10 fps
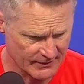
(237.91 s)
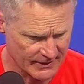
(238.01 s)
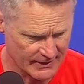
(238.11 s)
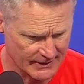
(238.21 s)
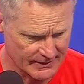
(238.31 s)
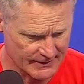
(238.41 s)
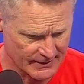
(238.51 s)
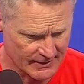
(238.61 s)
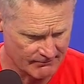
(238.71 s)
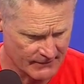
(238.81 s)
and
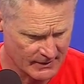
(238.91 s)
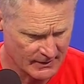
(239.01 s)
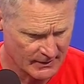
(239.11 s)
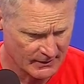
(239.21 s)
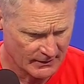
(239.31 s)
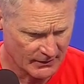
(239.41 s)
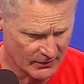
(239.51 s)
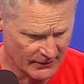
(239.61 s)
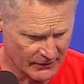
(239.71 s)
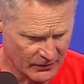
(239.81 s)

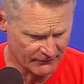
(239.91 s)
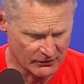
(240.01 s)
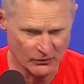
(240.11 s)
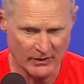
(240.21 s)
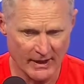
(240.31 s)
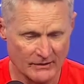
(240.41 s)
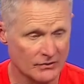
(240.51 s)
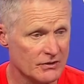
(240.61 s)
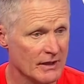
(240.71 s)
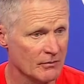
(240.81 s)
you to do that as a
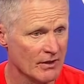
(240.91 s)
team.